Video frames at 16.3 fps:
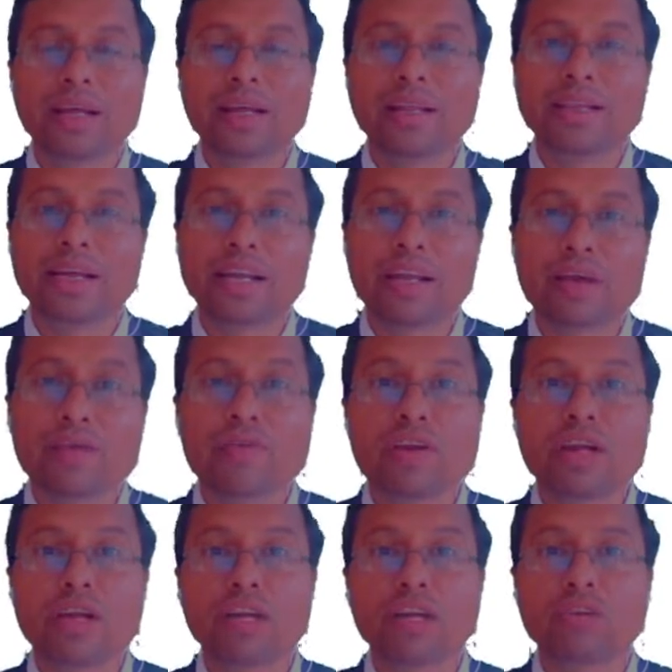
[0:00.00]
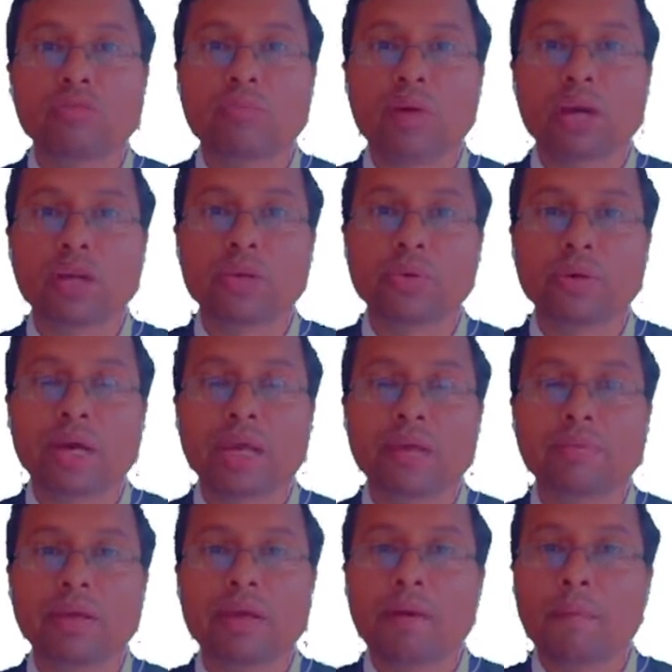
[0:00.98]
then definitely tomorrow you can
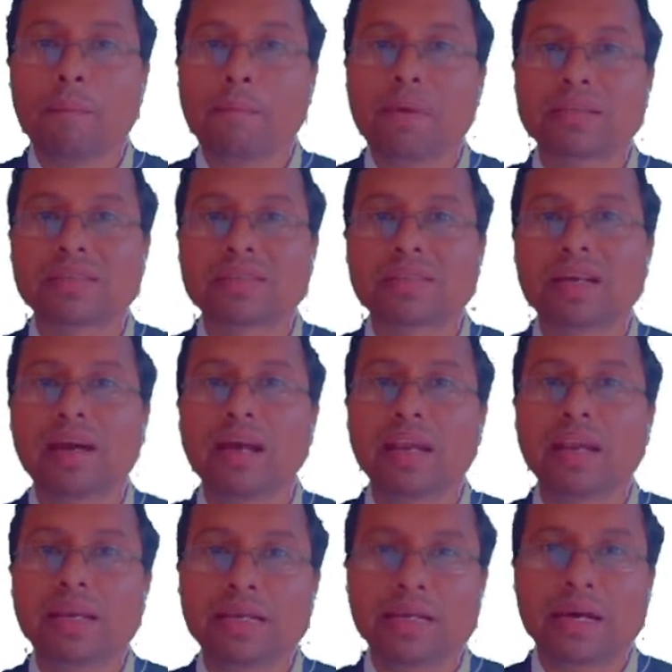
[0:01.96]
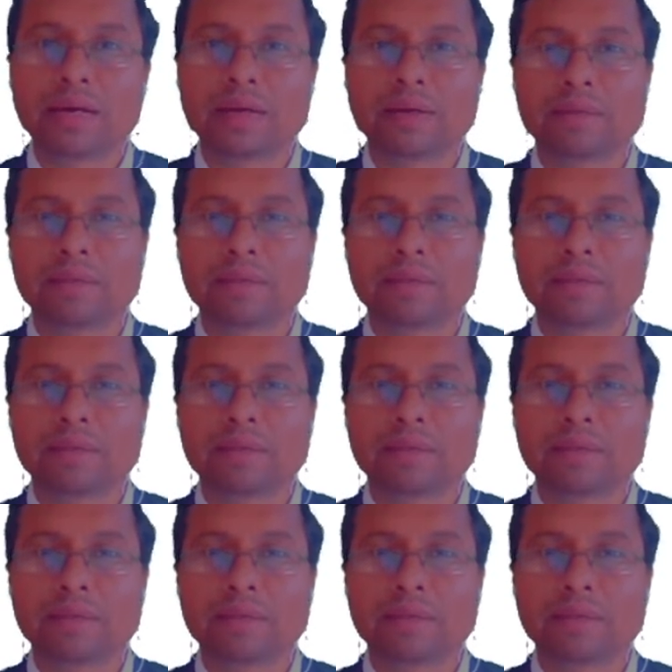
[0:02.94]
be best leader.